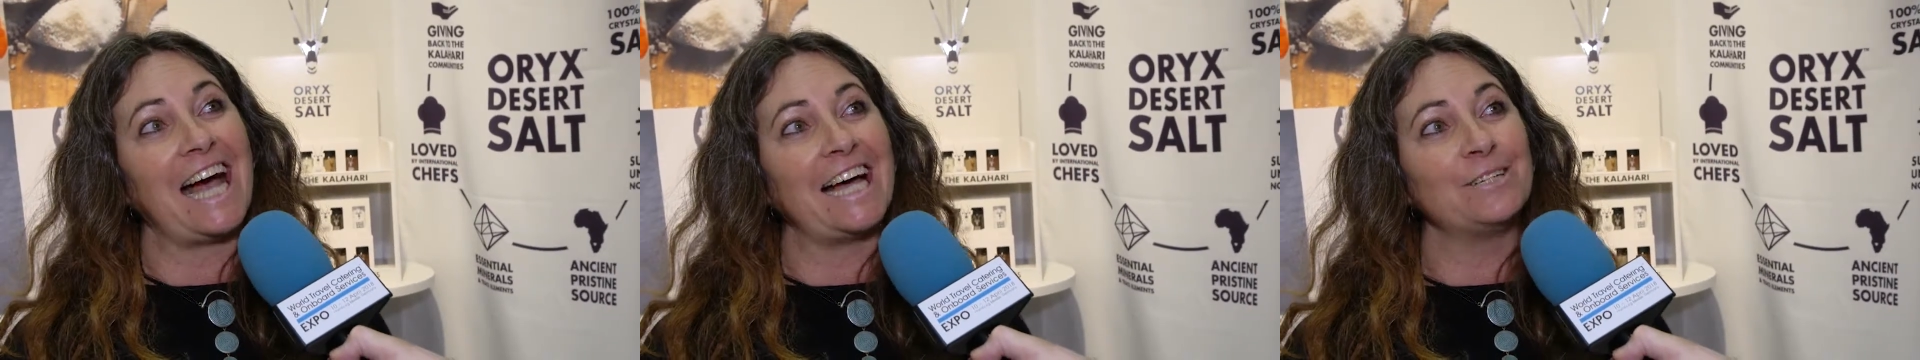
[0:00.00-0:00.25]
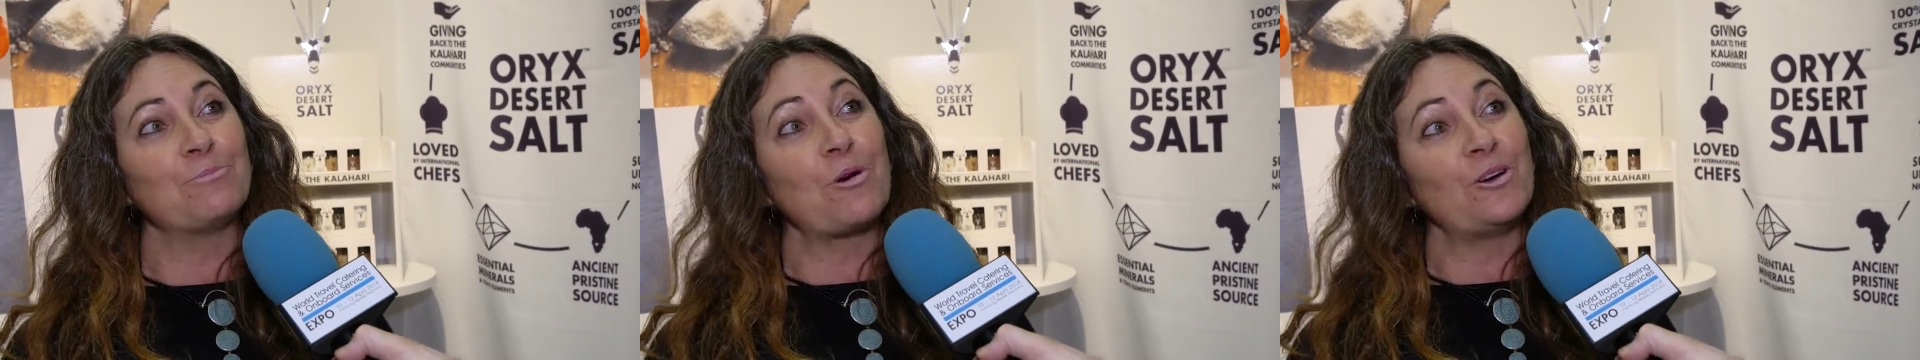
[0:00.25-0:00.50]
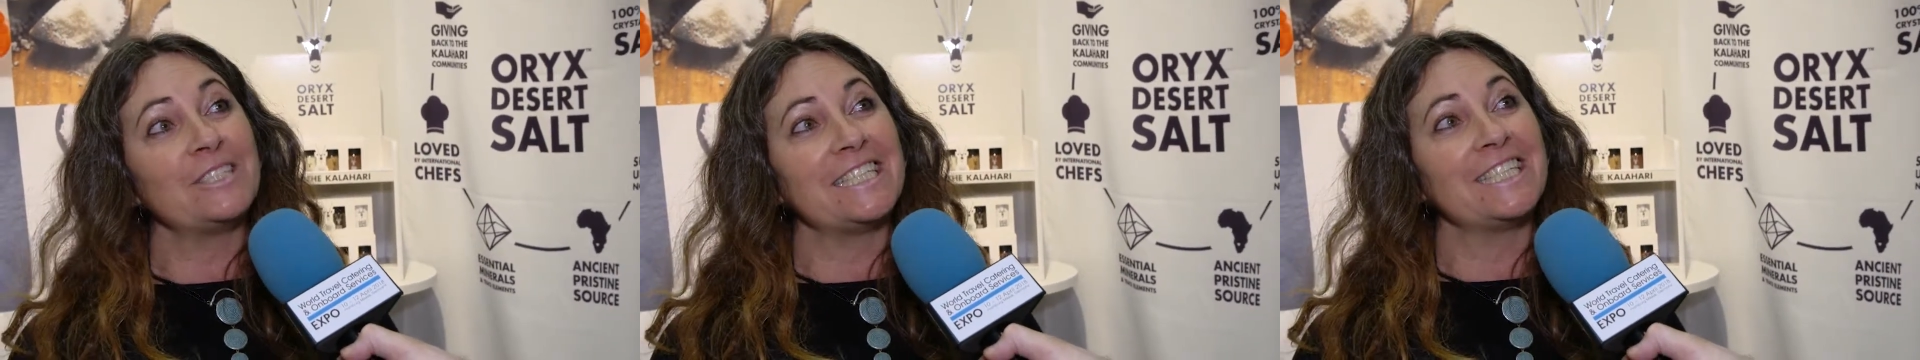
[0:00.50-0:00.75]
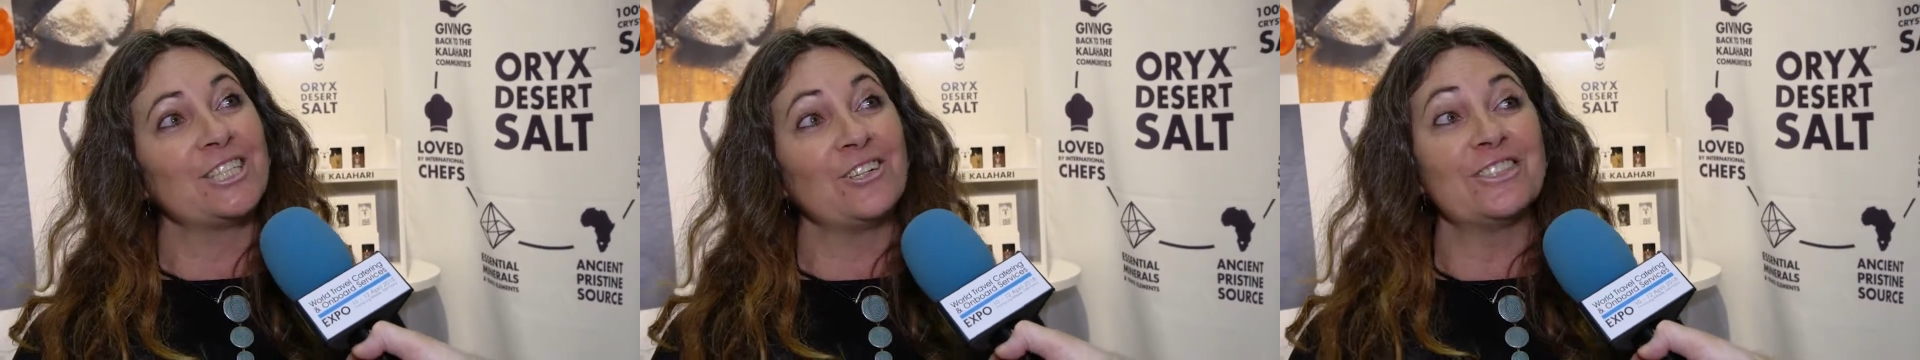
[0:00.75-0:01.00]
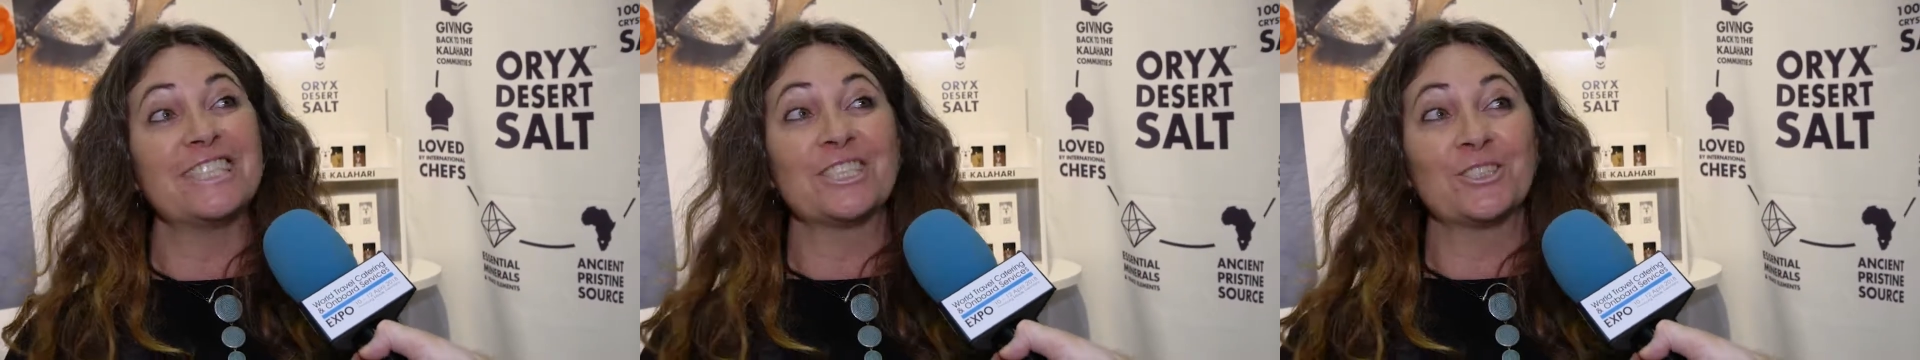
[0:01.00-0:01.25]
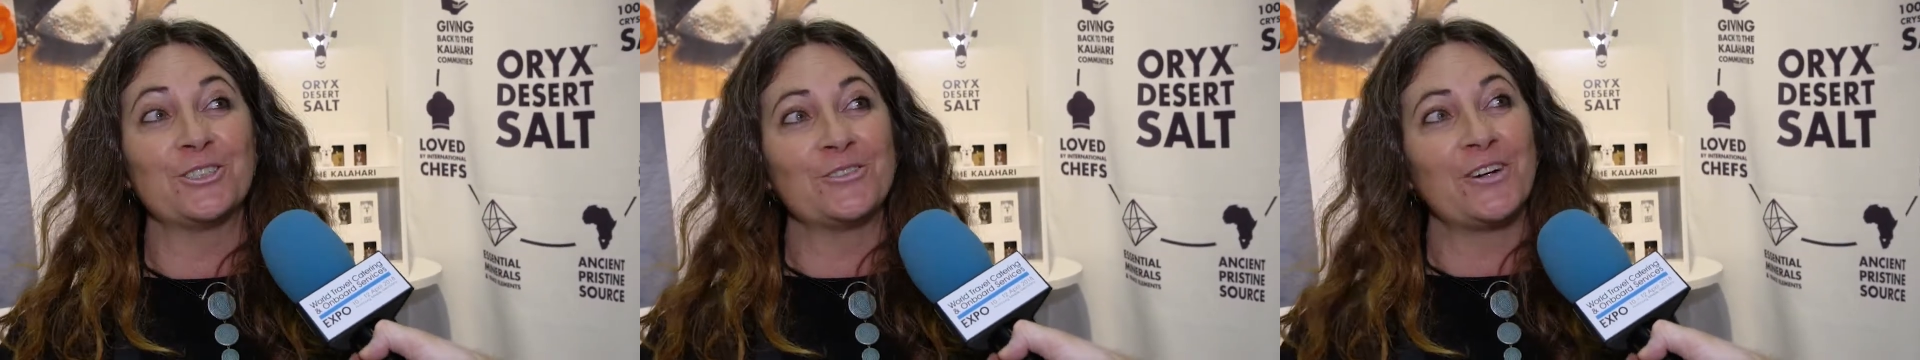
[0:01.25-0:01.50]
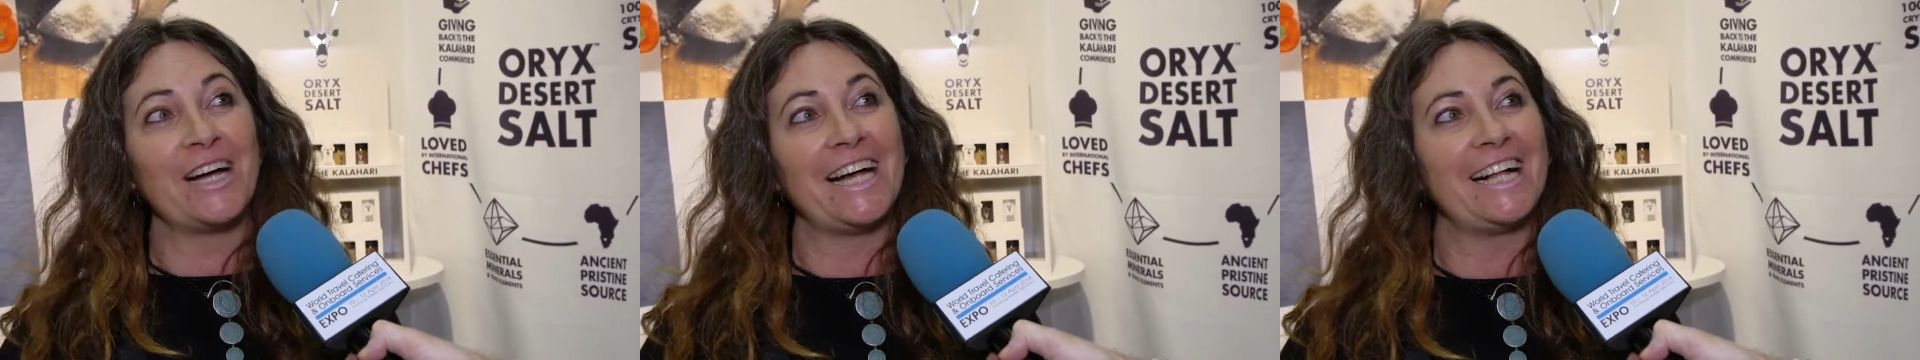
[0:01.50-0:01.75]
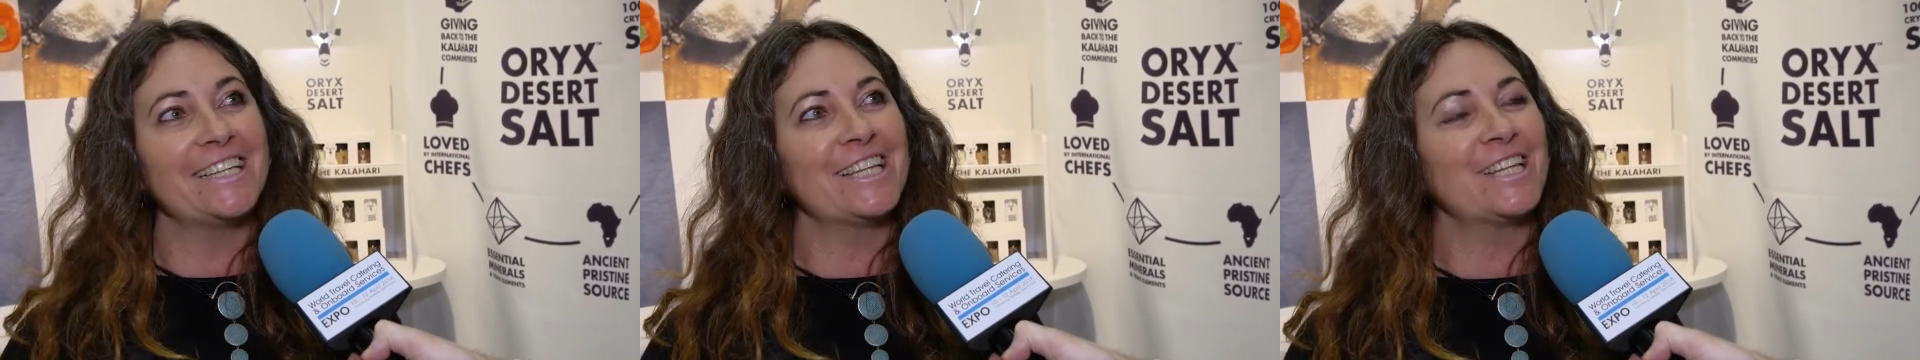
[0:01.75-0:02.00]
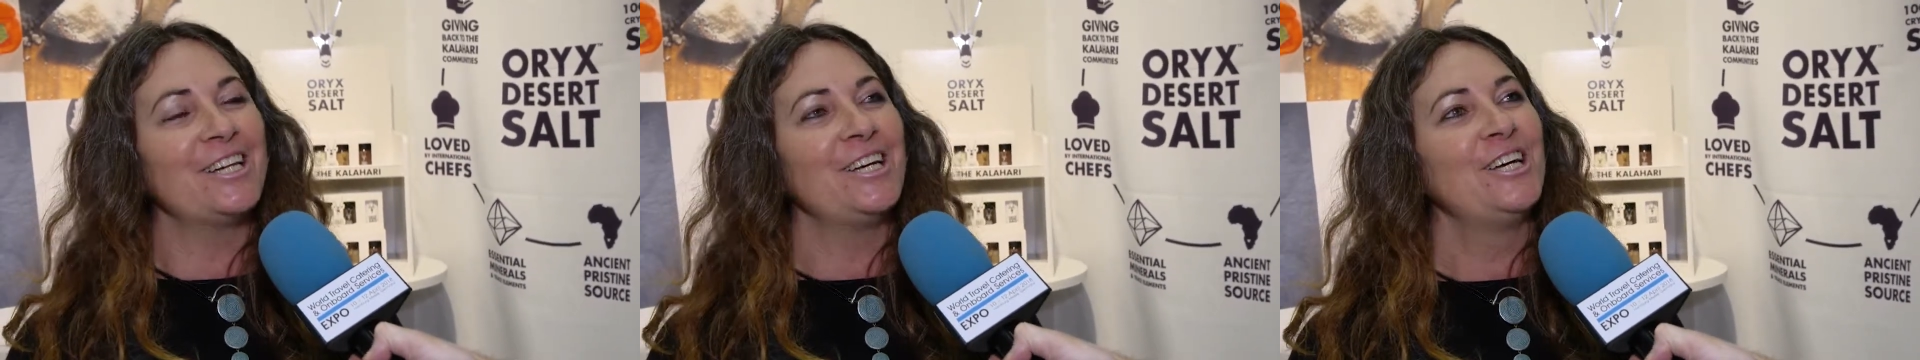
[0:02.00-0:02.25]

unprocessed salt. It's good for our health.